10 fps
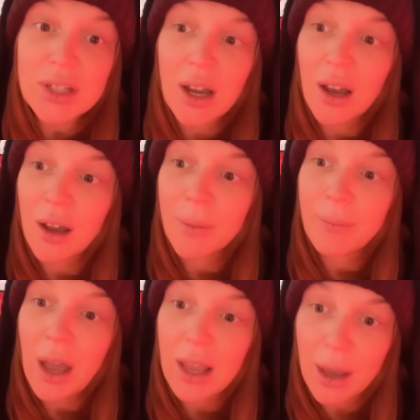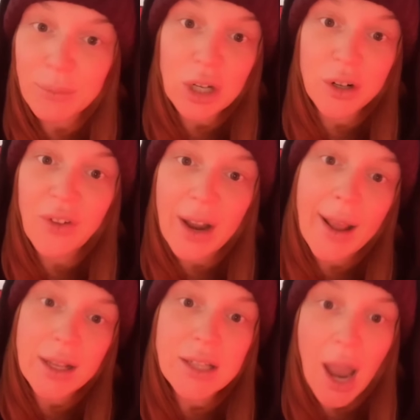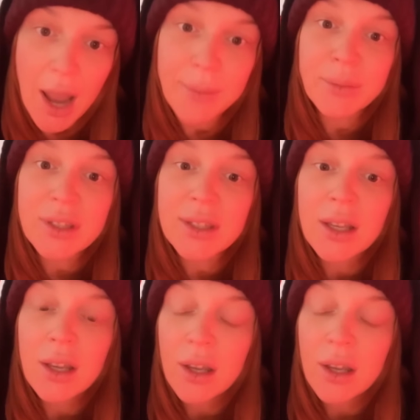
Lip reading: I am terrified at times.